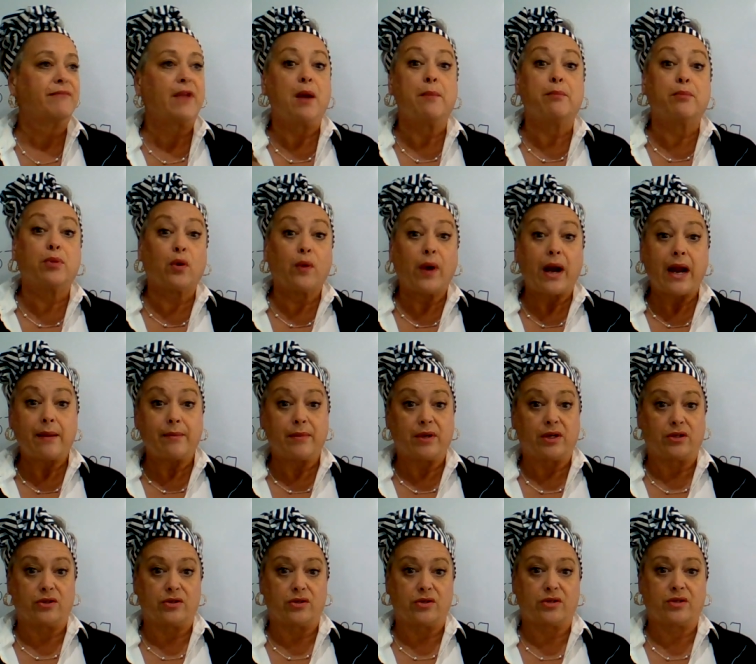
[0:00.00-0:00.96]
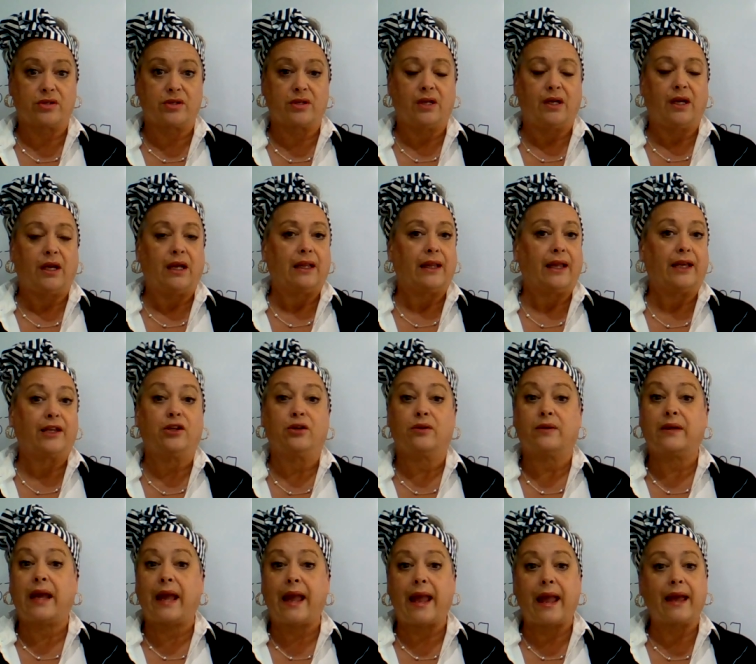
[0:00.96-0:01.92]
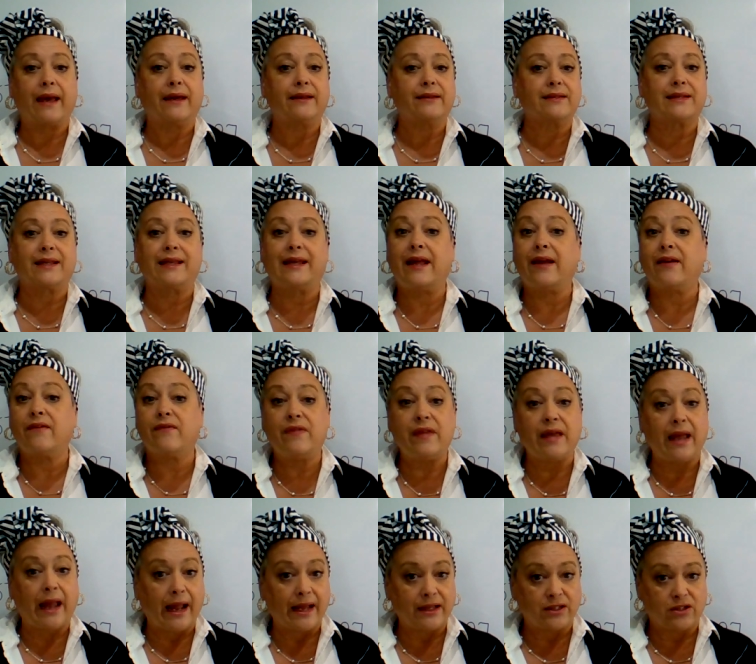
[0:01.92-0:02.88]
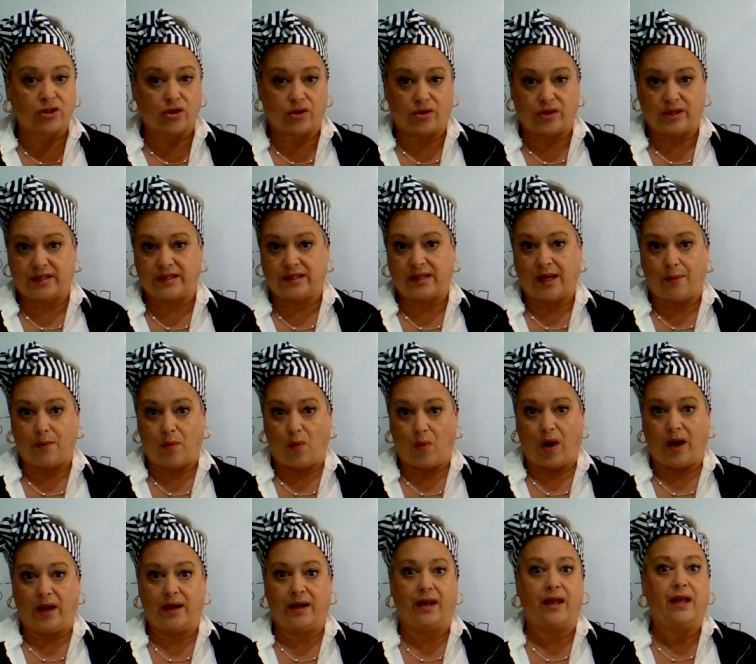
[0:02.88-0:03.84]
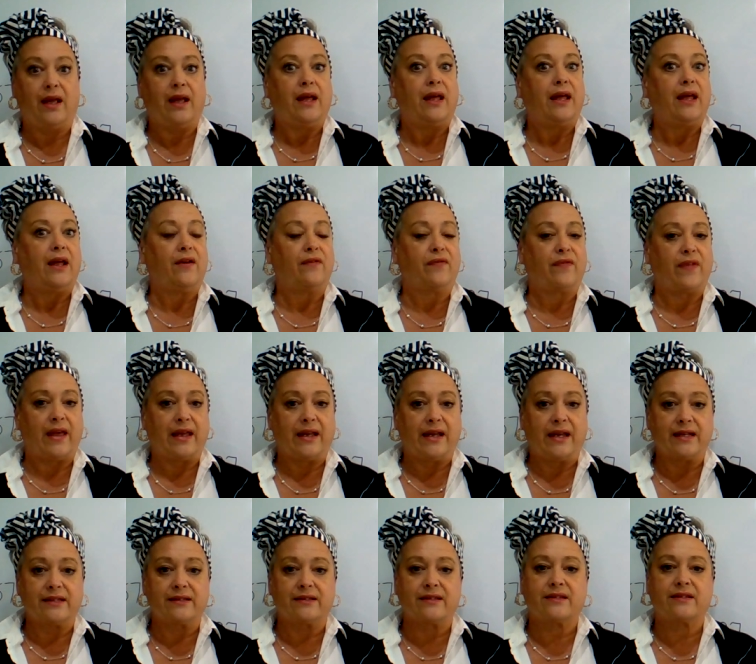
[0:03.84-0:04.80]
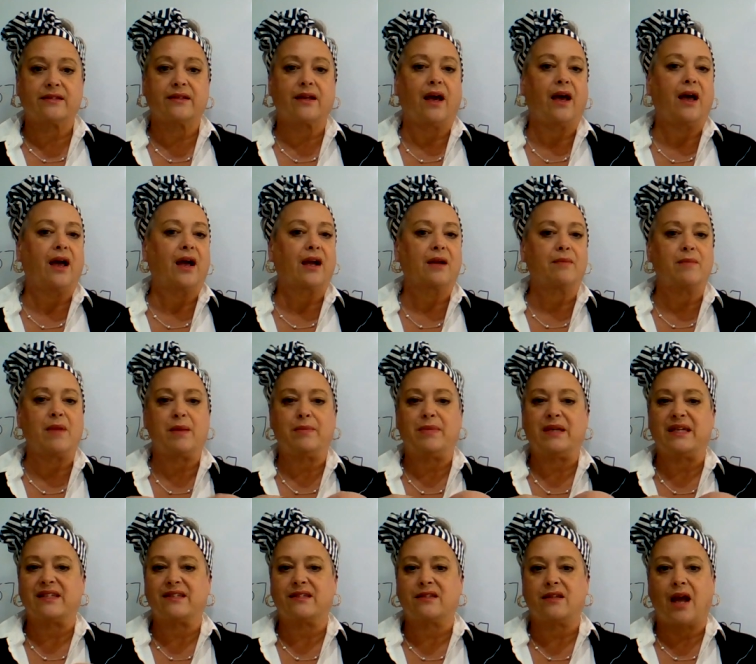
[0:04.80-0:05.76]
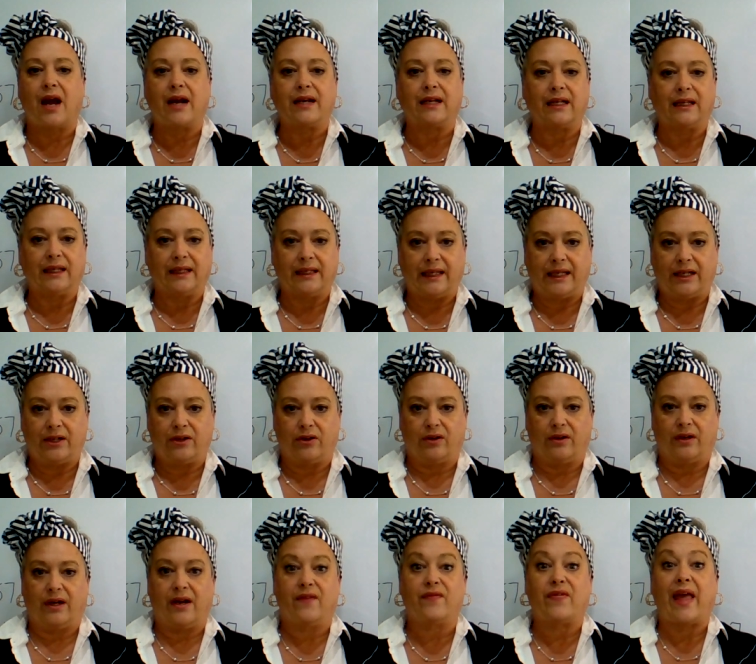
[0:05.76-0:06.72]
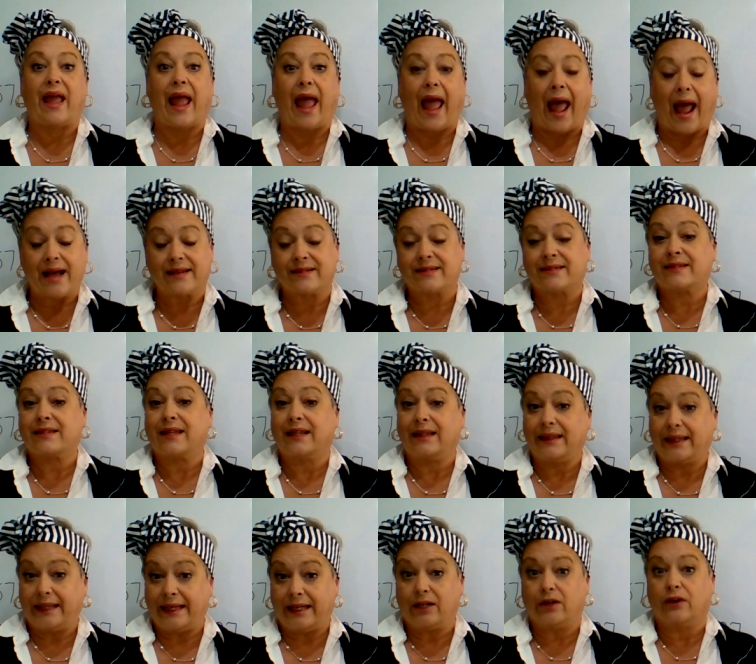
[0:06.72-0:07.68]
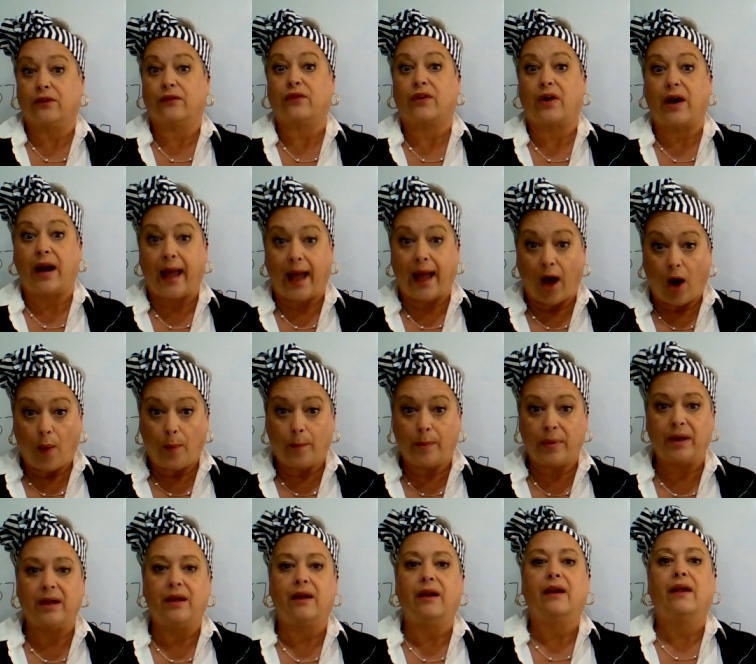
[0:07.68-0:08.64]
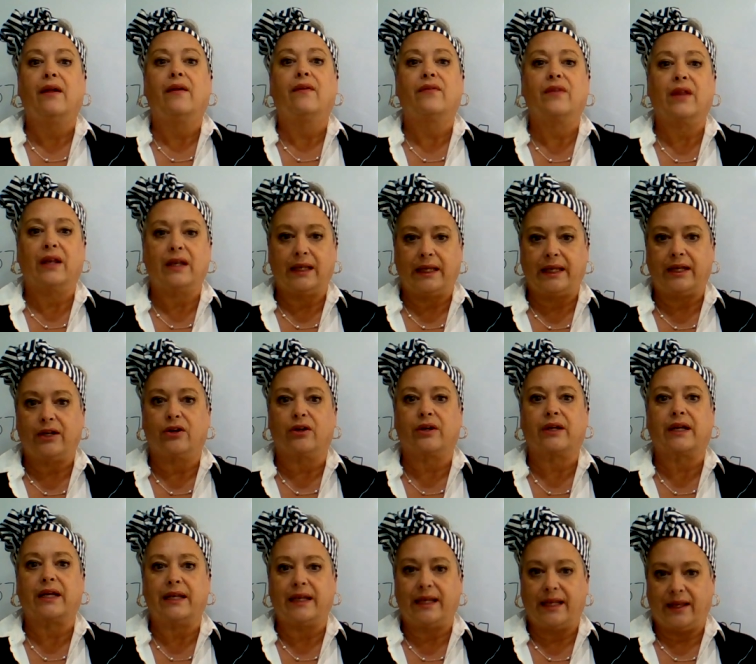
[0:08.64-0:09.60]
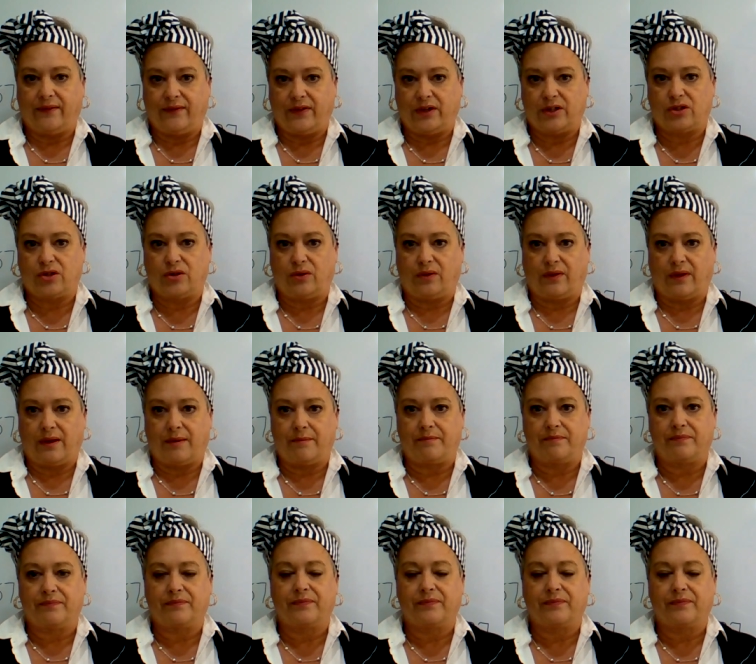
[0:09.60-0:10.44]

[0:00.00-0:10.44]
parameters. Like you can't give the answer to someone. If they get stuck, maybe assign a leader. If they ask the leader for help, the leader can give it to them.